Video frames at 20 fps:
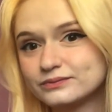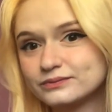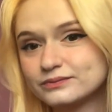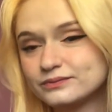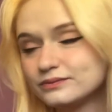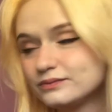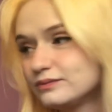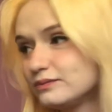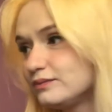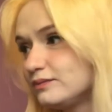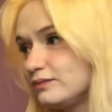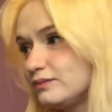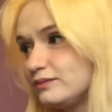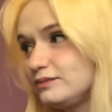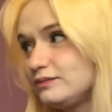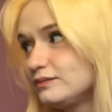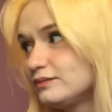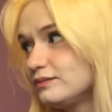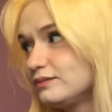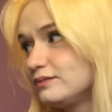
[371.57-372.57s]

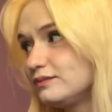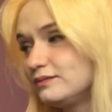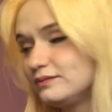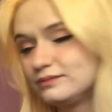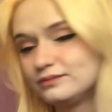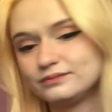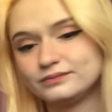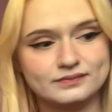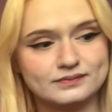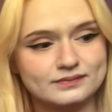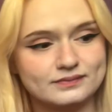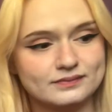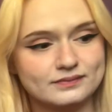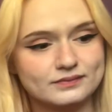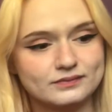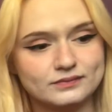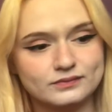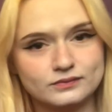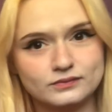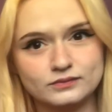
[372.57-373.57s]

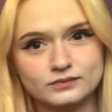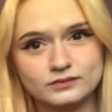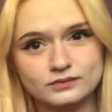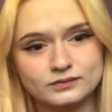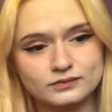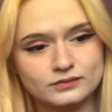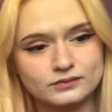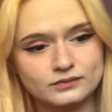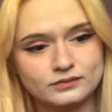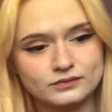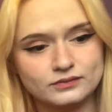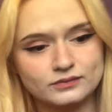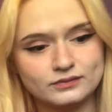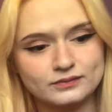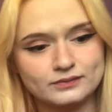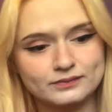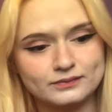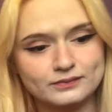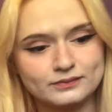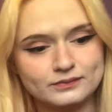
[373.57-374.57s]

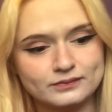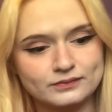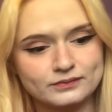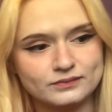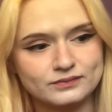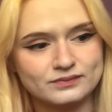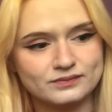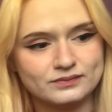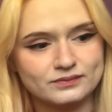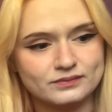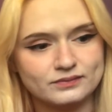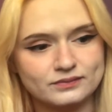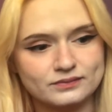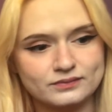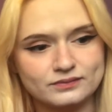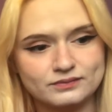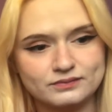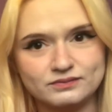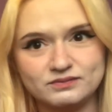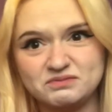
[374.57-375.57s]

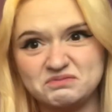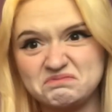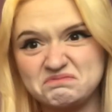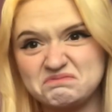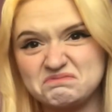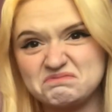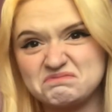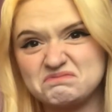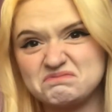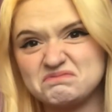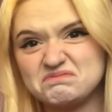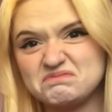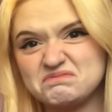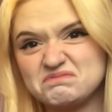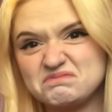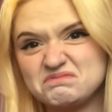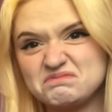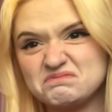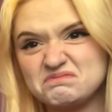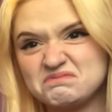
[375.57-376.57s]

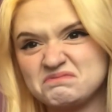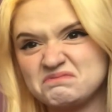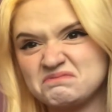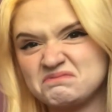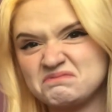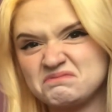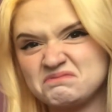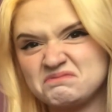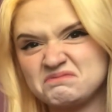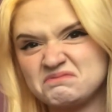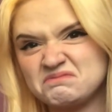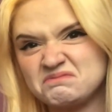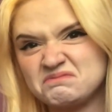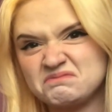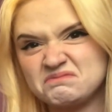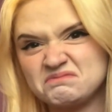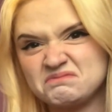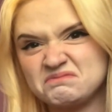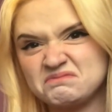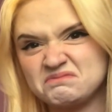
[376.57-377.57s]

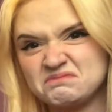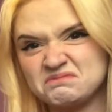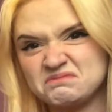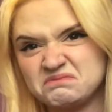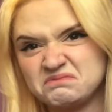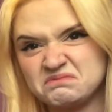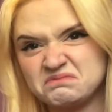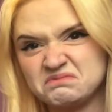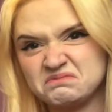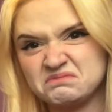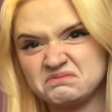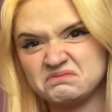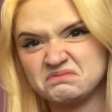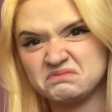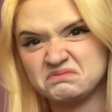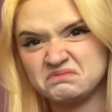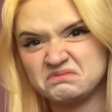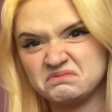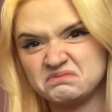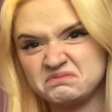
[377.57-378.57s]

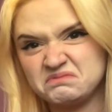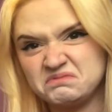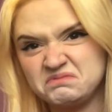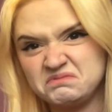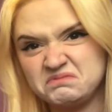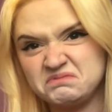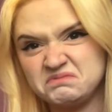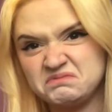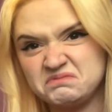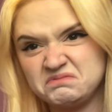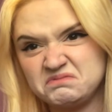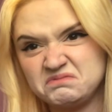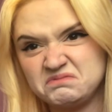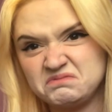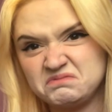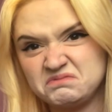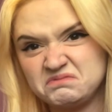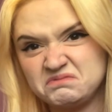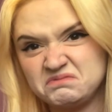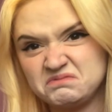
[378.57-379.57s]
No words are spoken by the person on screen.